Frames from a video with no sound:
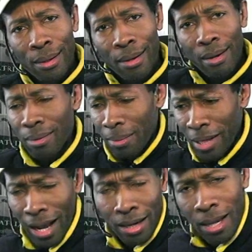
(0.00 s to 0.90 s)
I mean,
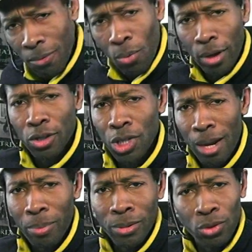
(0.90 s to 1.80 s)
how do you have a
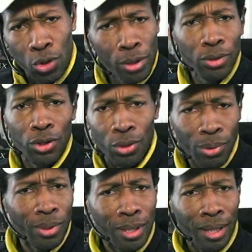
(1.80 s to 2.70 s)
workshop on church
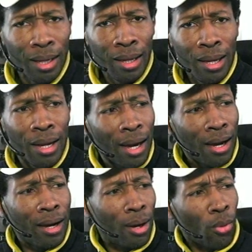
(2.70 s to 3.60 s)
unity?
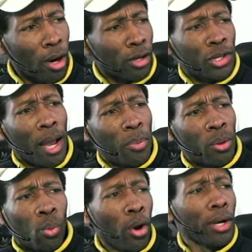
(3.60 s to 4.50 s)
Uh, a workshop
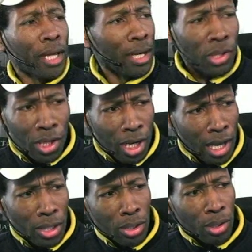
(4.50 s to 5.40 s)
on working
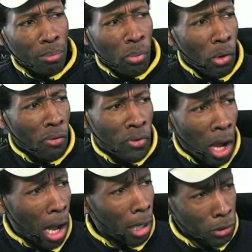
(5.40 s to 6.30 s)
together to move
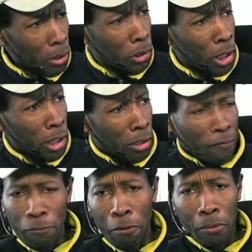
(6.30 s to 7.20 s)
God's agenda
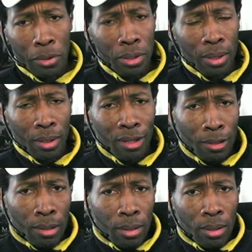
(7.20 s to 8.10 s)
forward.
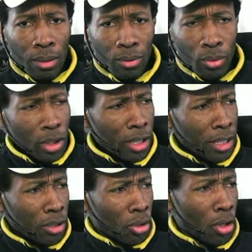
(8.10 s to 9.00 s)
We're
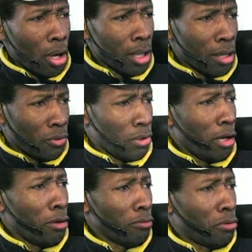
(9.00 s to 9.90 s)
going to call
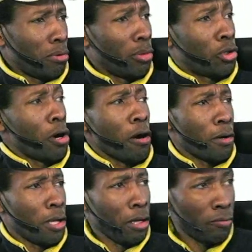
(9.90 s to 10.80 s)
ourselves the
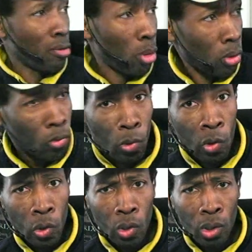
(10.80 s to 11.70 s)
majority of the moral.